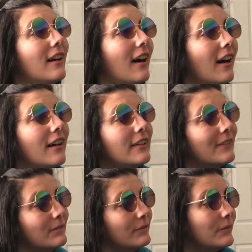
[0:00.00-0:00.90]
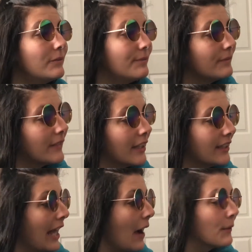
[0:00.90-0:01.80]
And
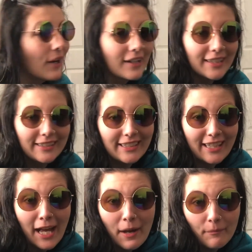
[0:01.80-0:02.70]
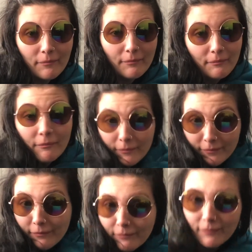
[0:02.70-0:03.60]
now we're all gonna take a nap.
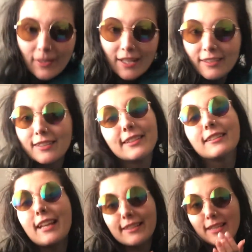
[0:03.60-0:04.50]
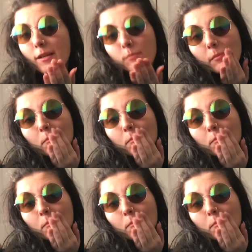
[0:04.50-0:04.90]
Until next time.